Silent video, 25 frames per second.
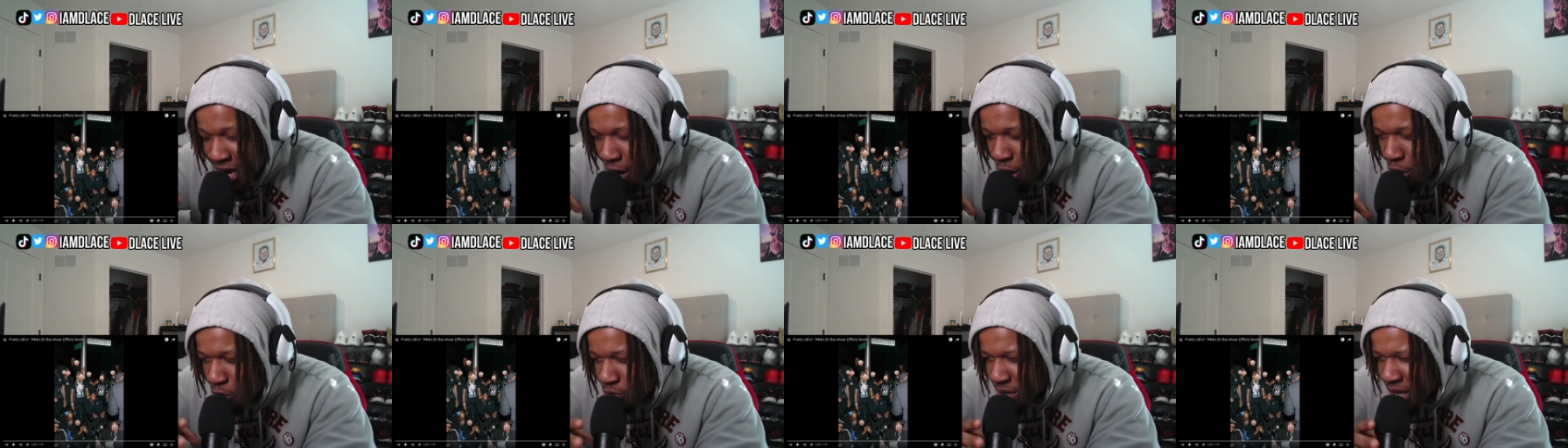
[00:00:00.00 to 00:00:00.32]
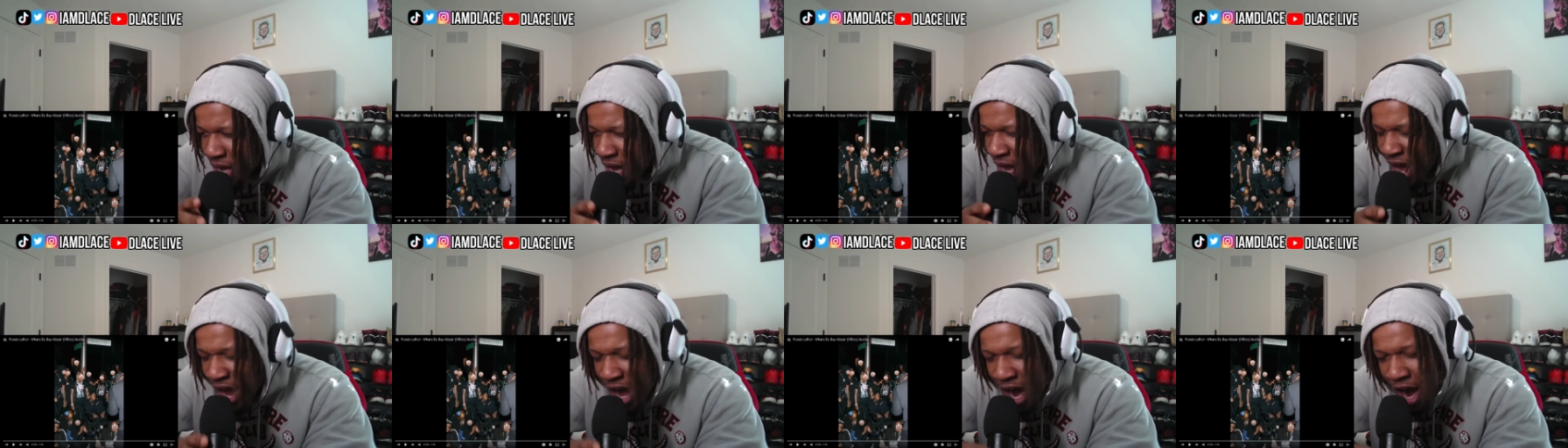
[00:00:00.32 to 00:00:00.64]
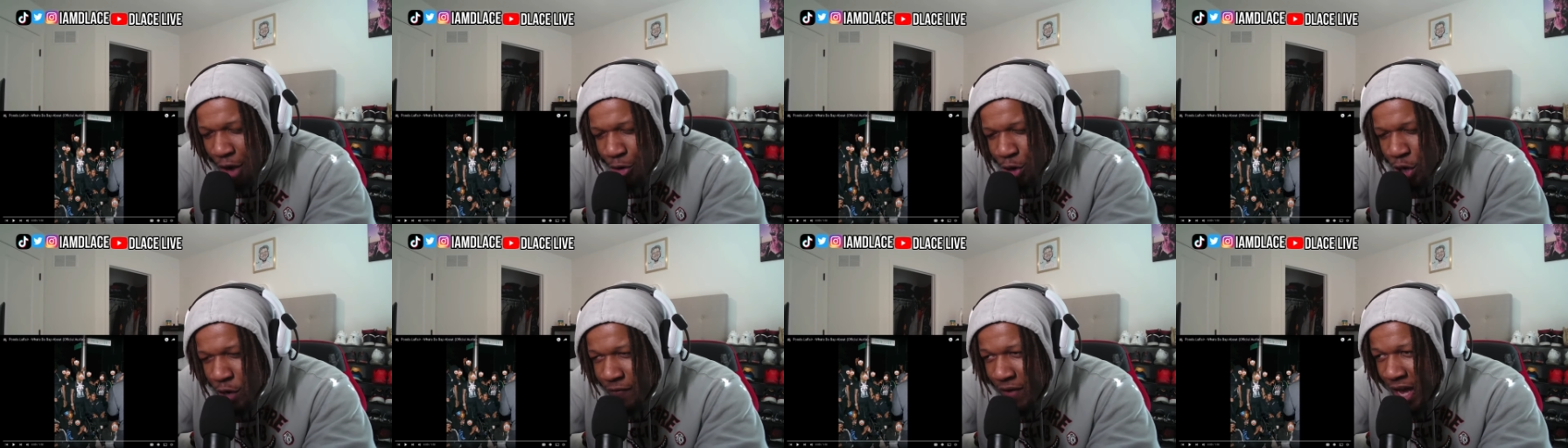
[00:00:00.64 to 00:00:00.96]
I
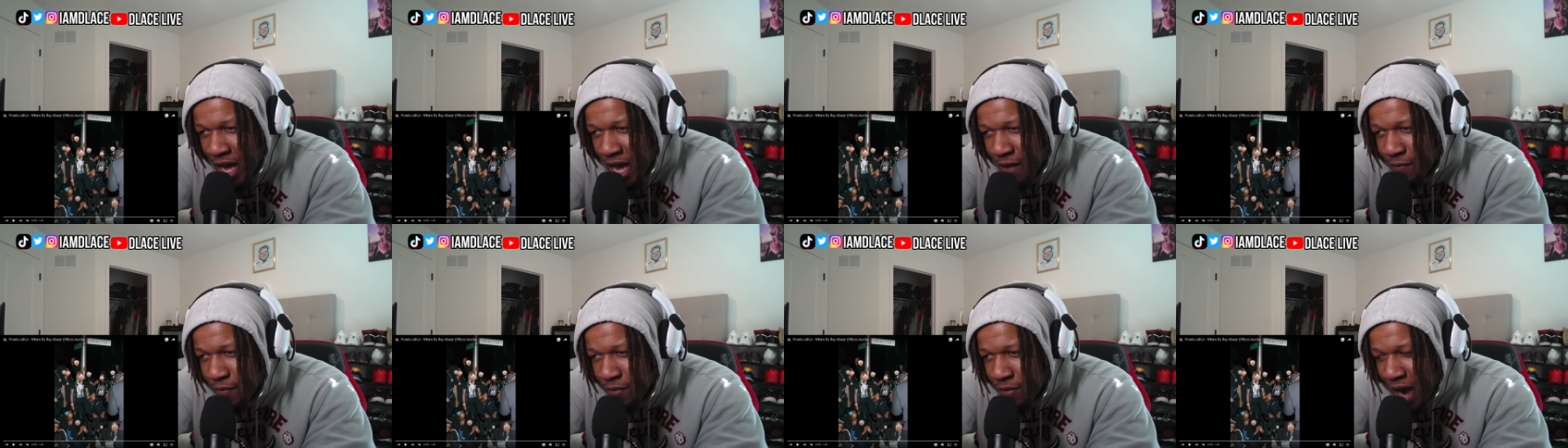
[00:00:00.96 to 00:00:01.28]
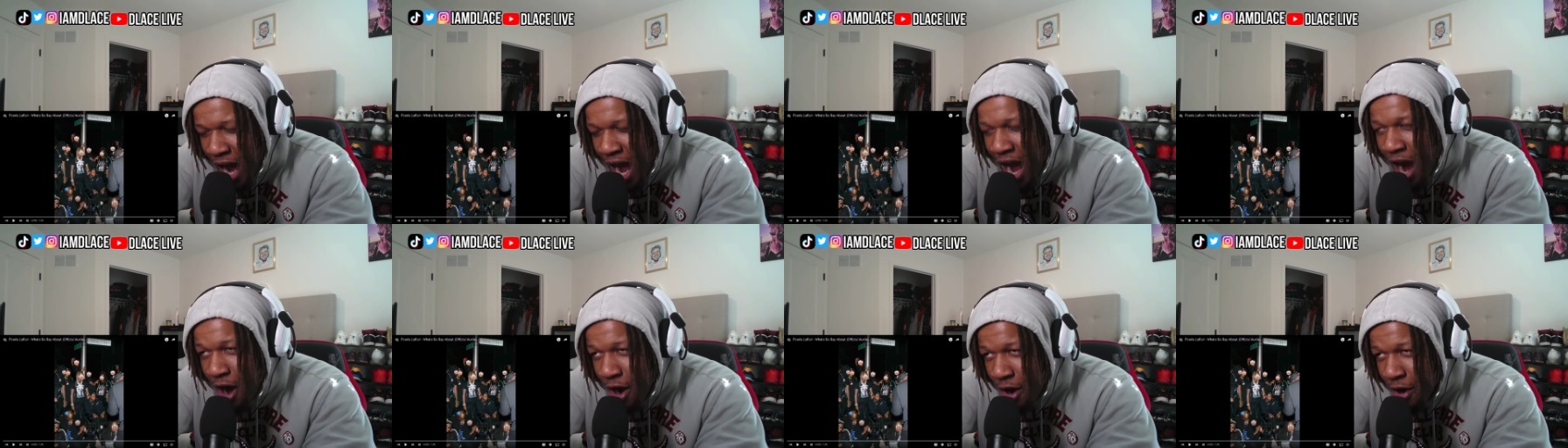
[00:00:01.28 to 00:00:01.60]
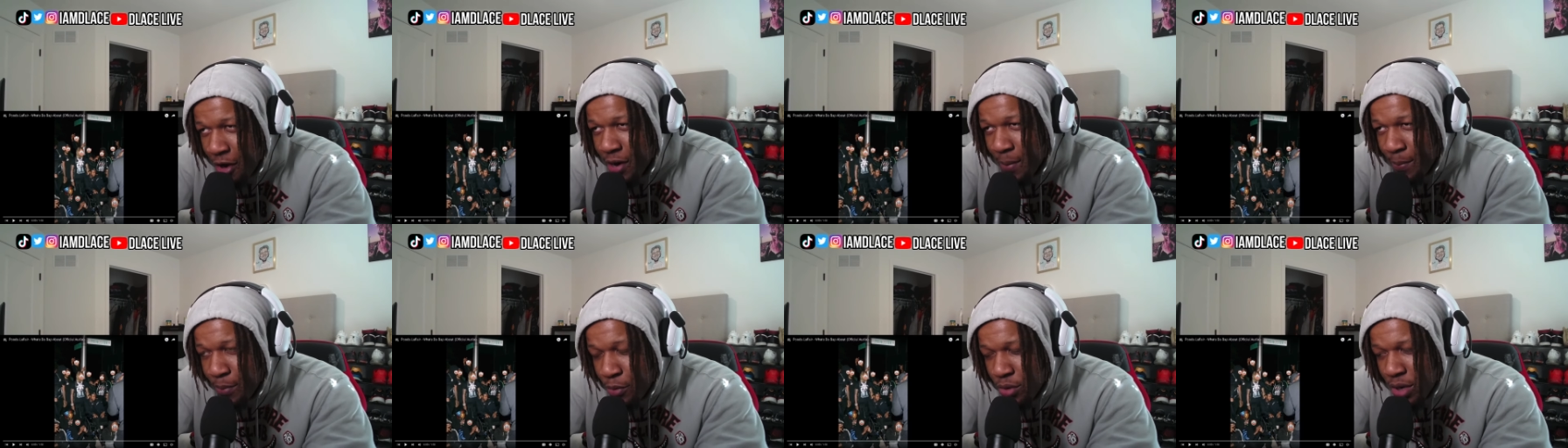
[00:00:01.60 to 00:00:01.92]
don't know if I
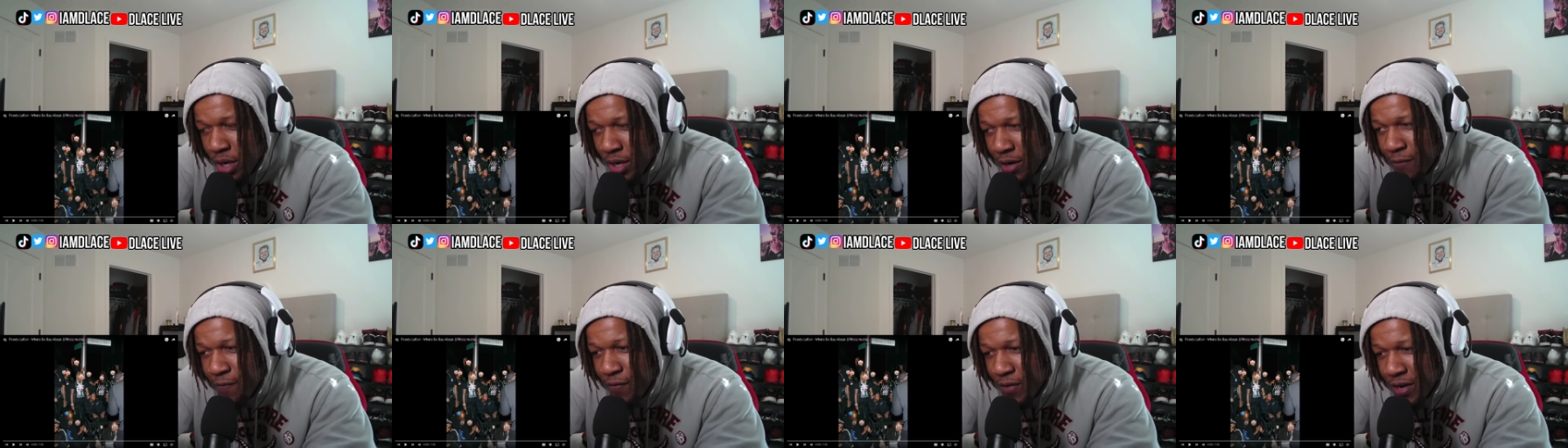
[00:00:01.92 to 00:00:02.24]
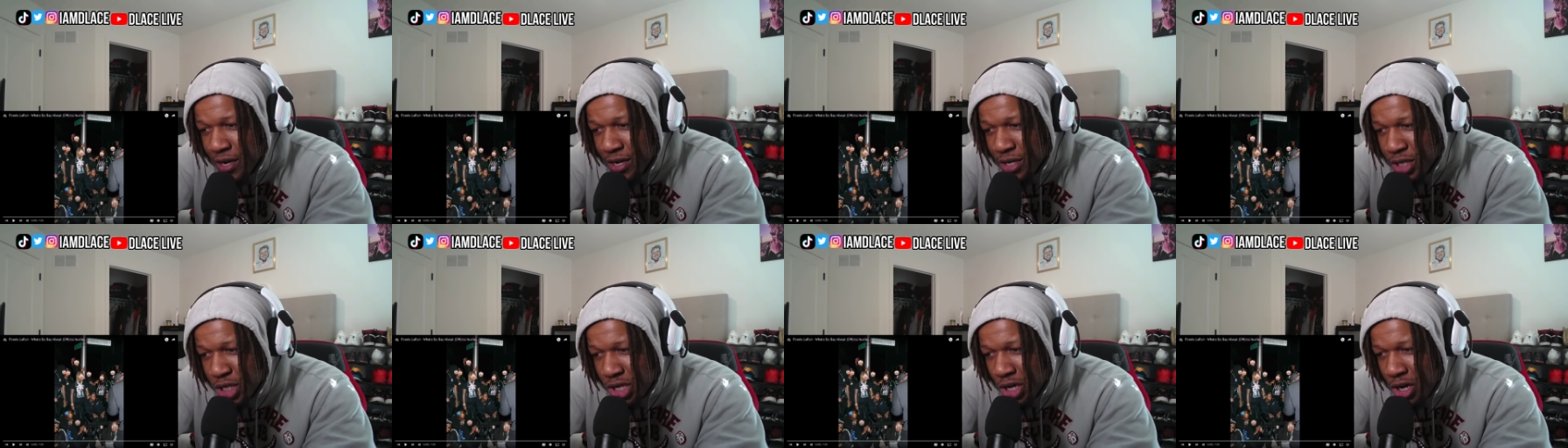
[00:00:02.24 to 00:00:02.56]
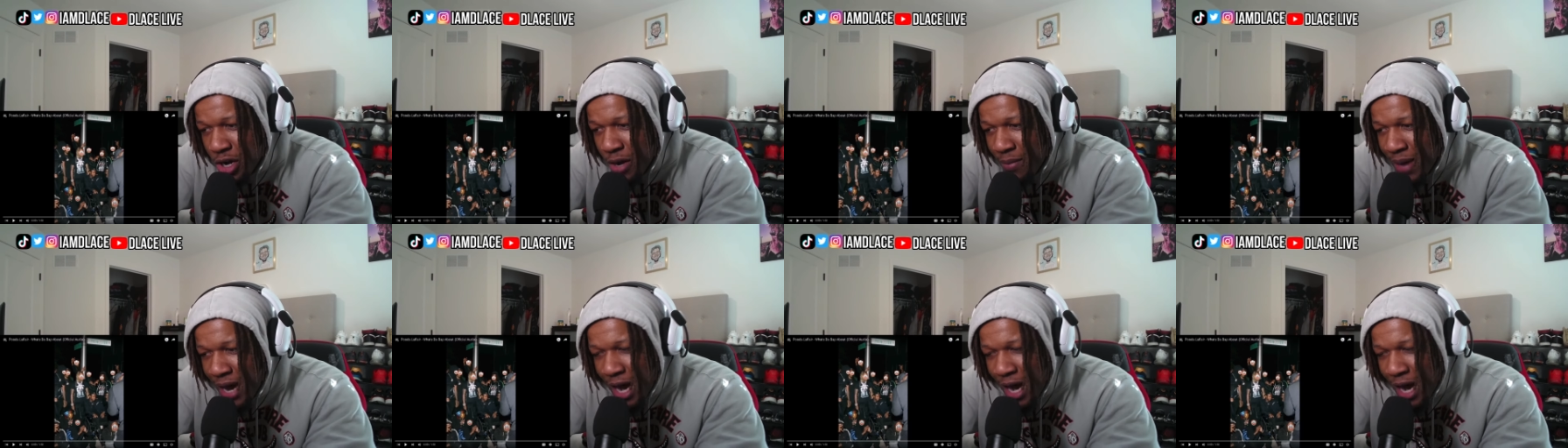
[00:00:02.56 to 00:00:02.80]
heard a Pooda Laflair song,